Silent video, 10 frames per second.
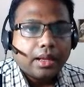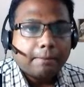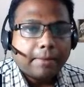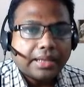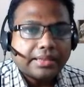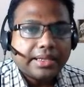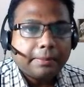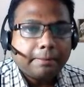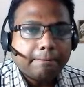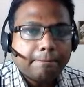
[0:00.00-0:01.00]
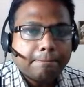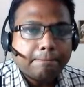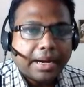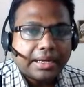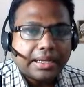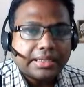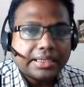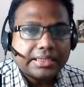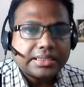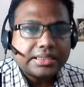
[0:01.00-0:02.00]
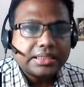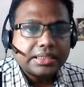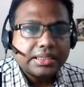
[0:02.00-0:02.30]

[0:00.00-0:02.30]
Maldives, Bangladesh,